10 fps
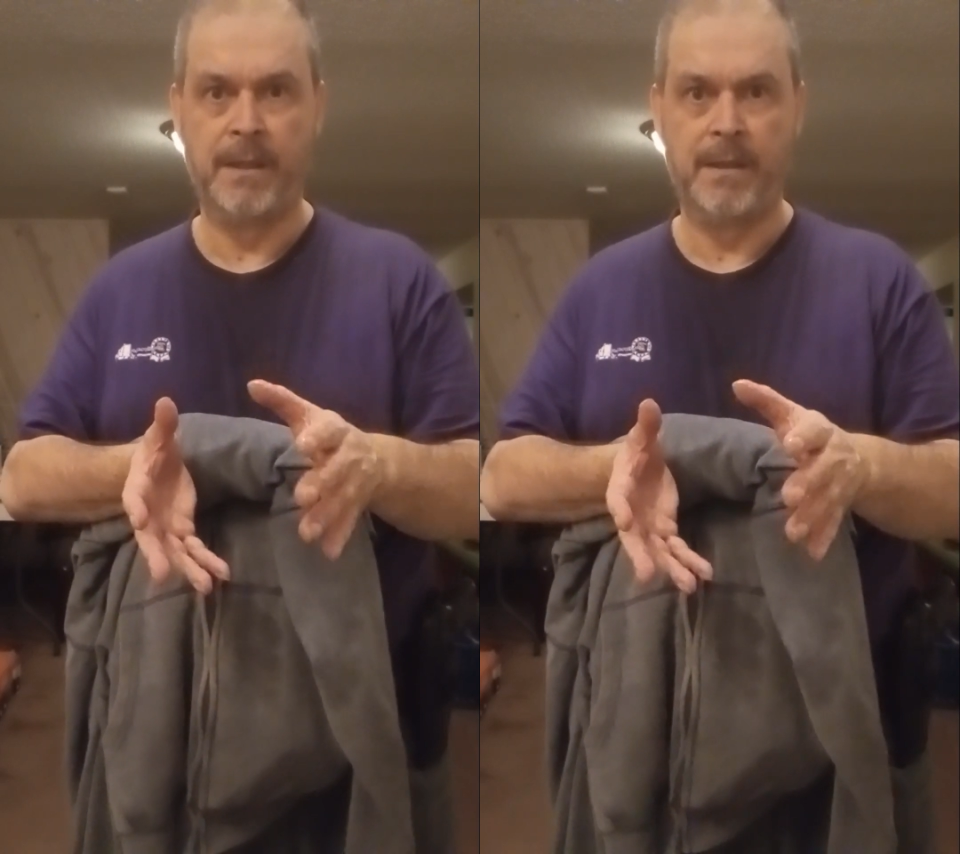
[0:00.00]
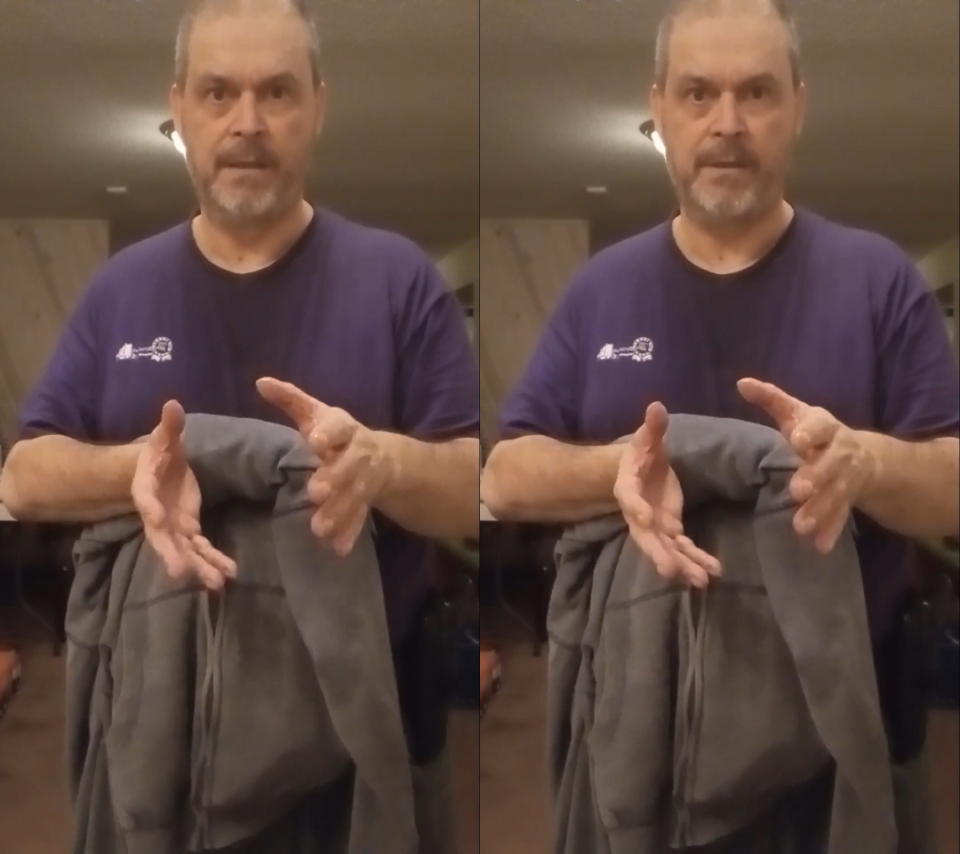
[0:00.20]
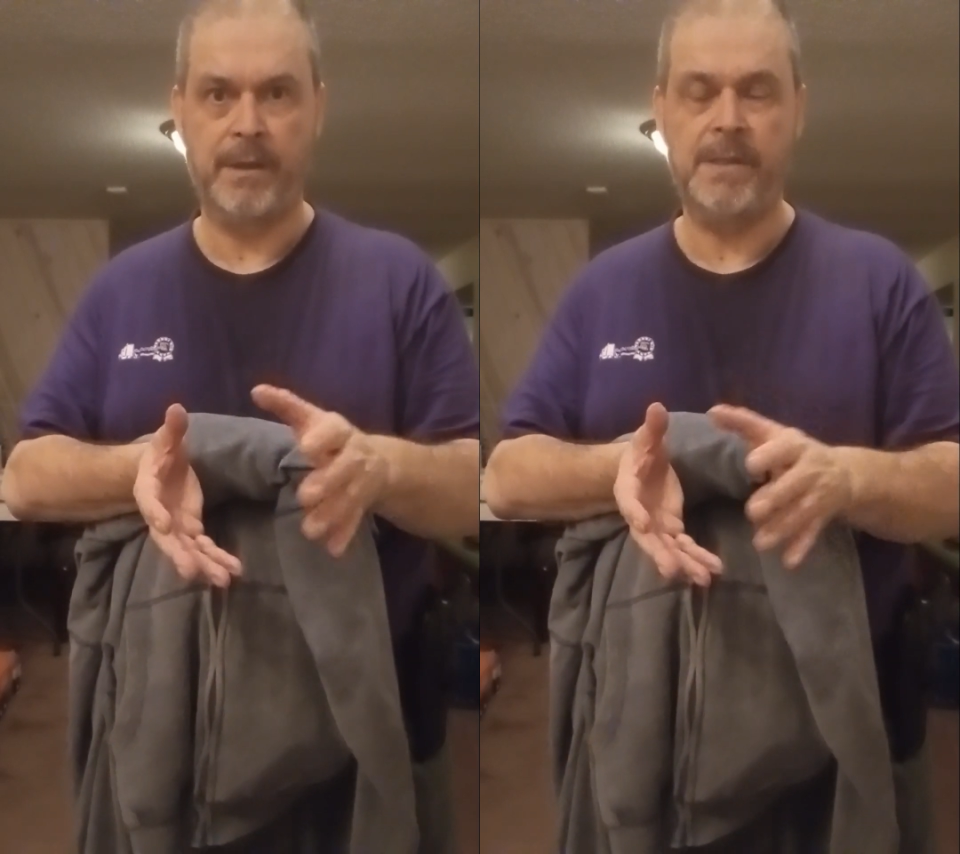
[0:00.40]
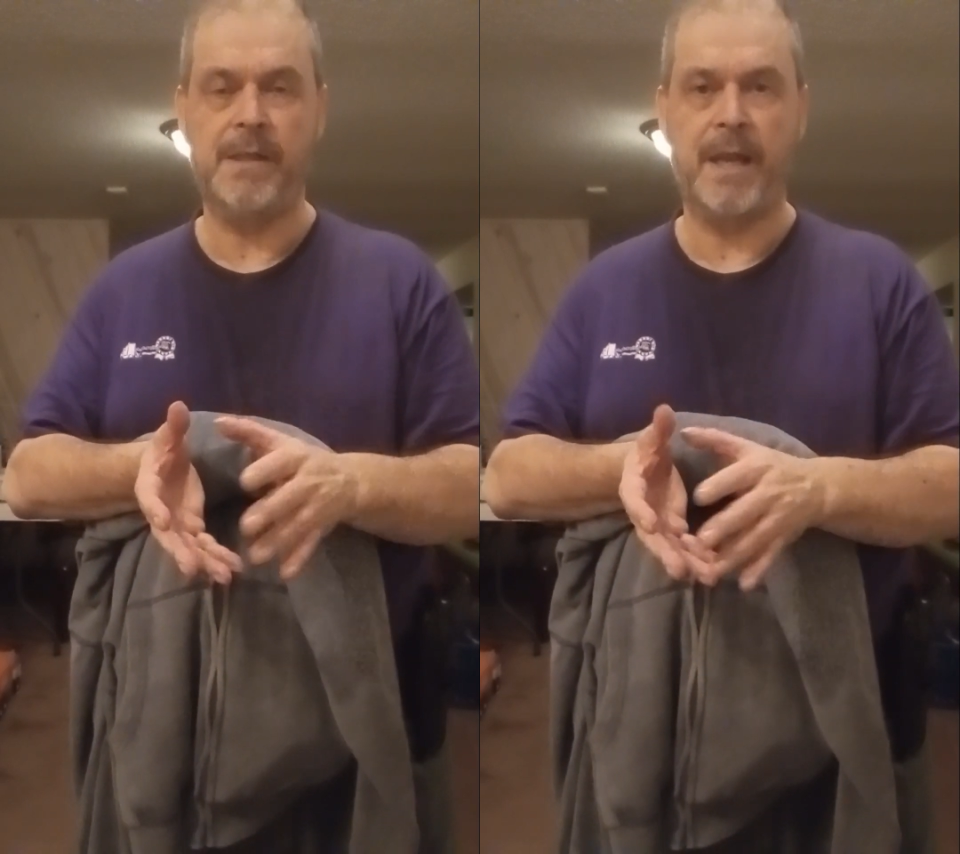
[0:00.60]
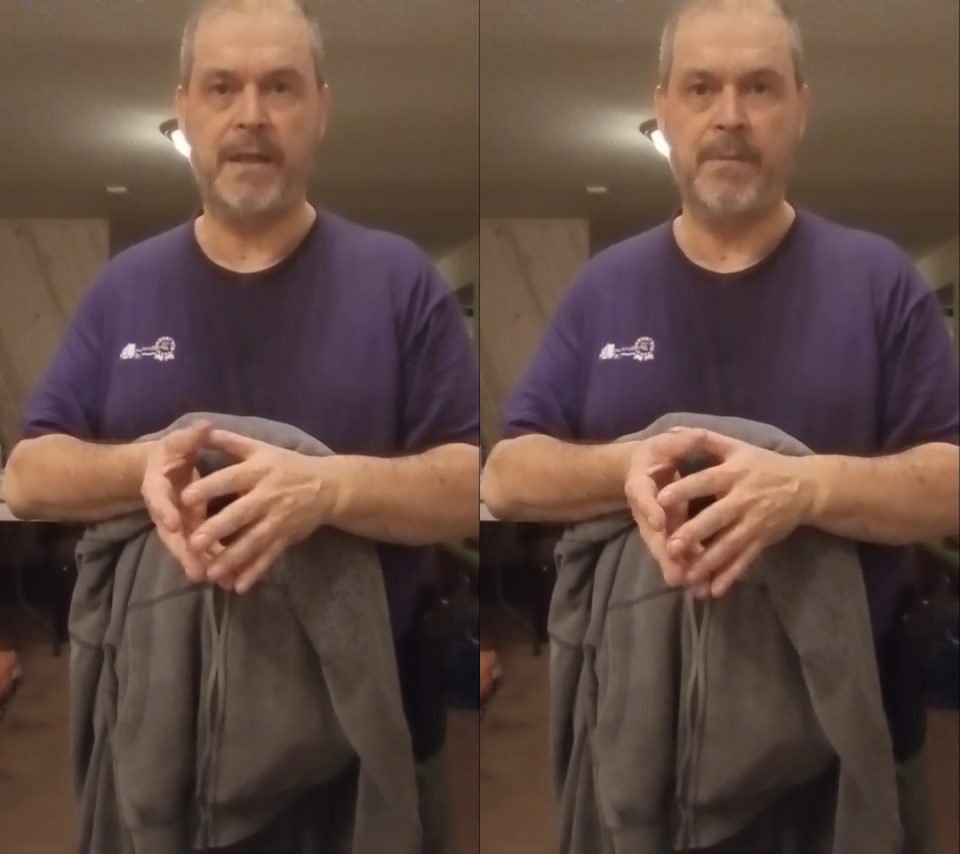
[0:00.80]
So it isn't
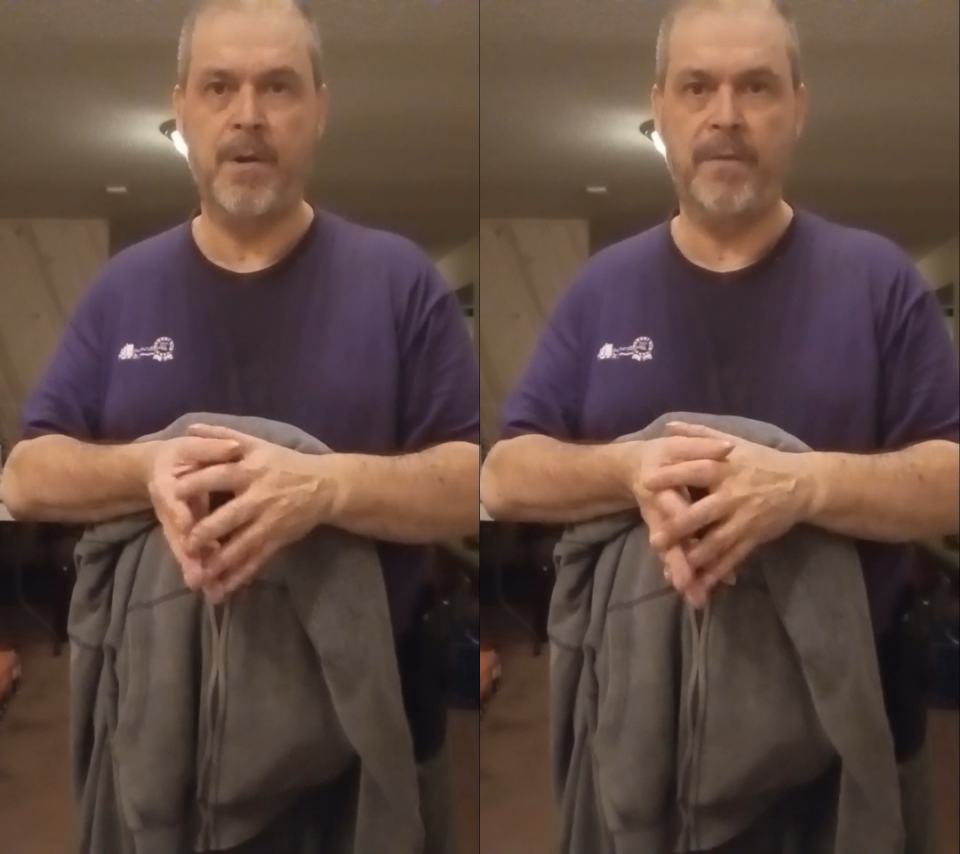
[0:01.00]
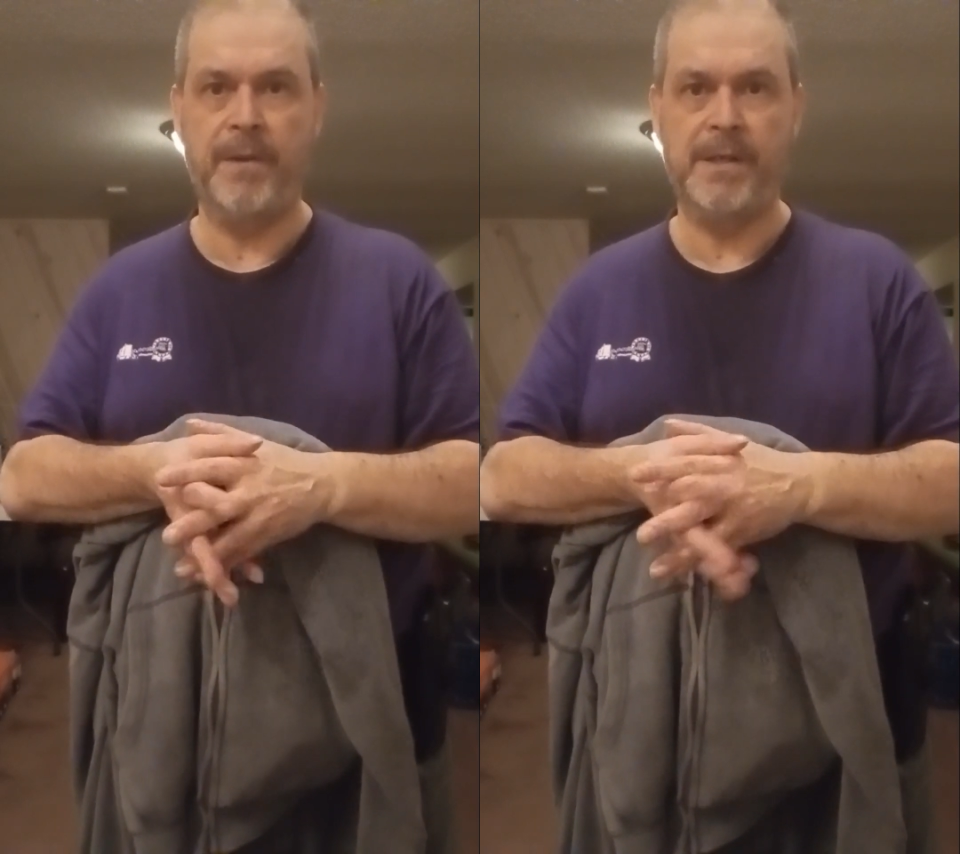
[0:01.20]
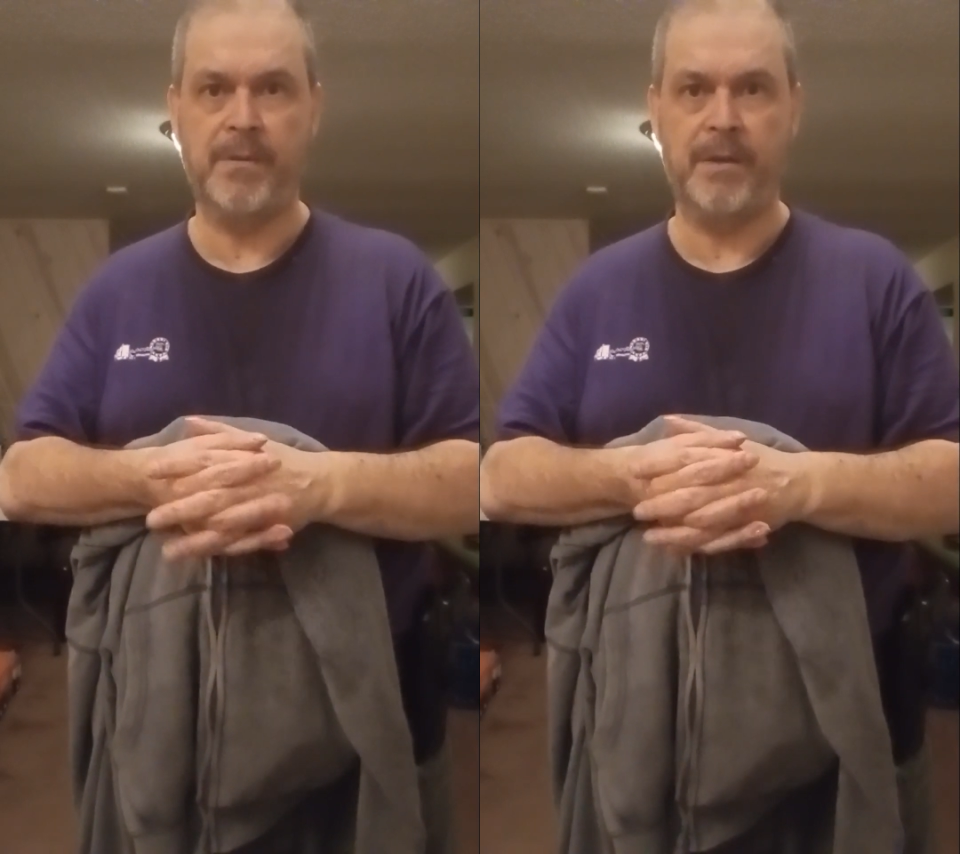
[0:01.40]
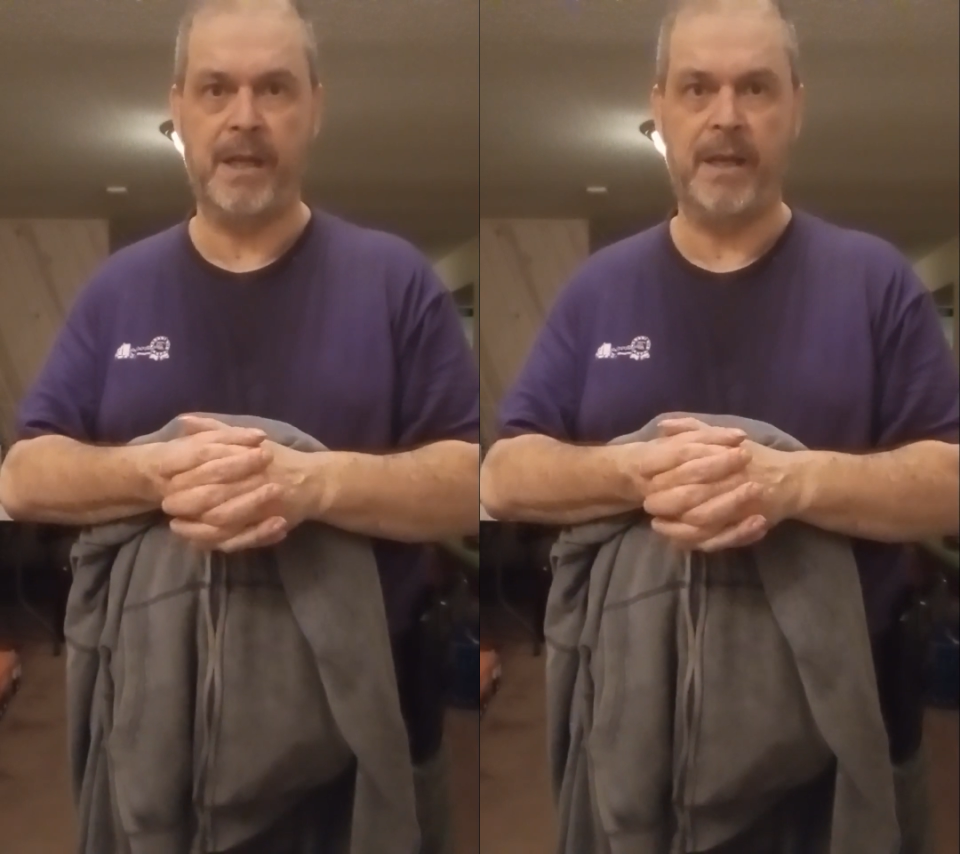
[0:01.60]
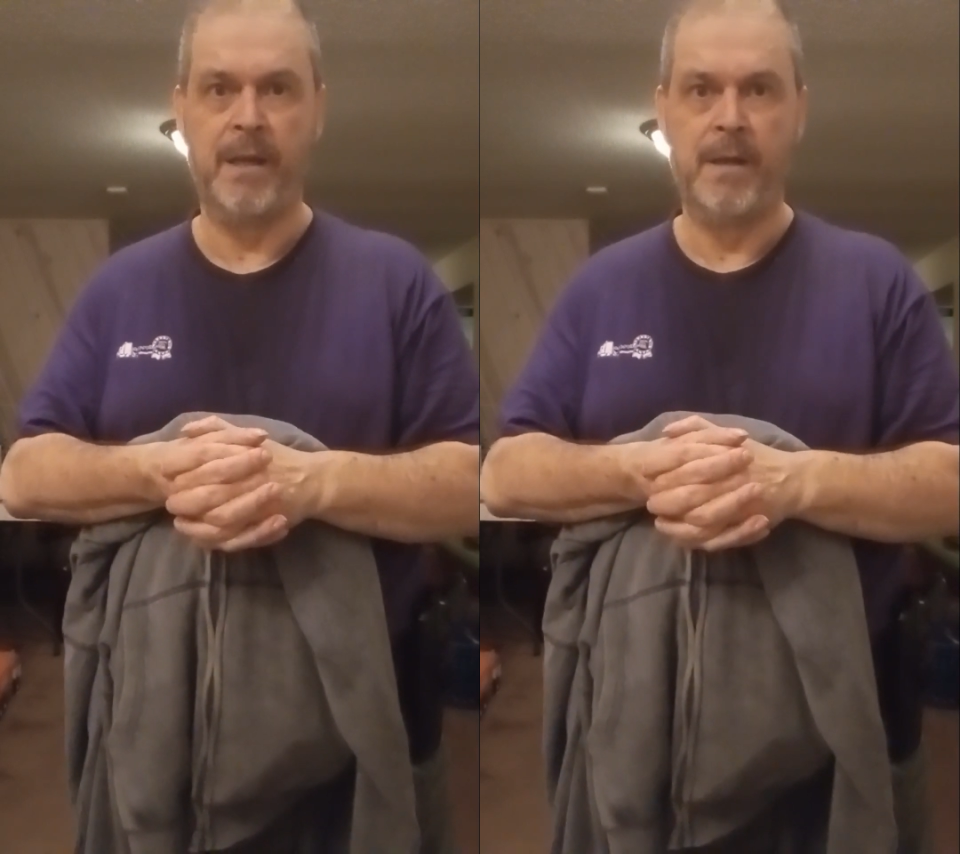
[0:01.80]
like the movies where
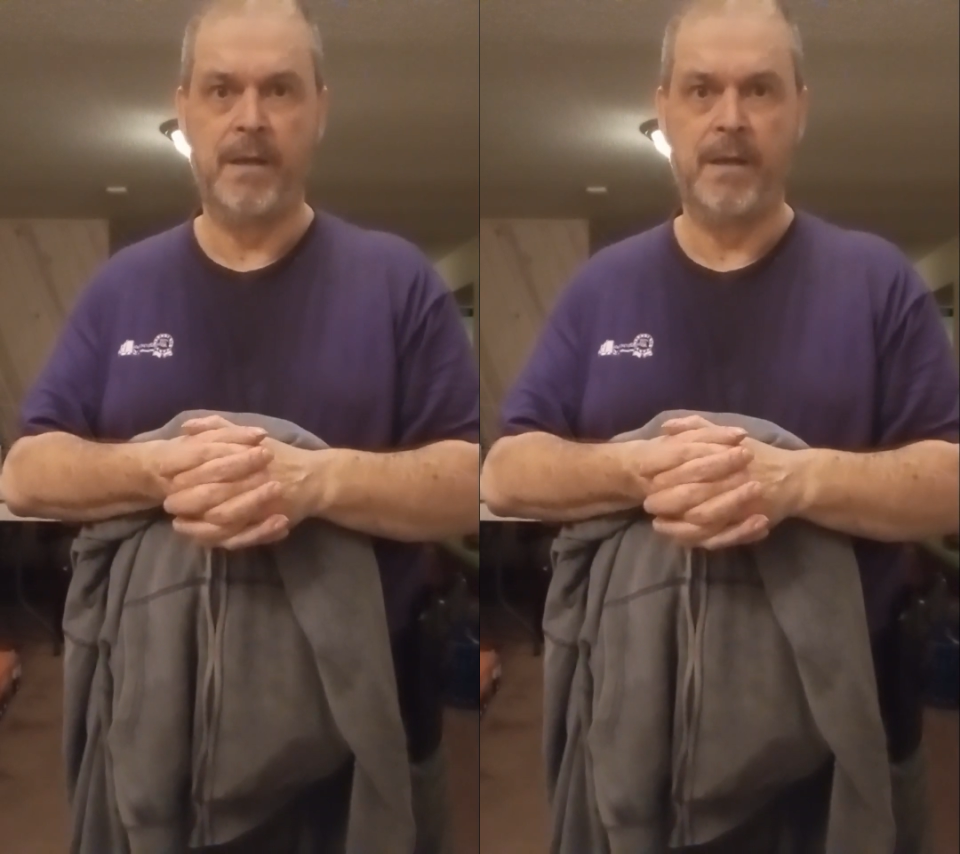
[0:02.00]
they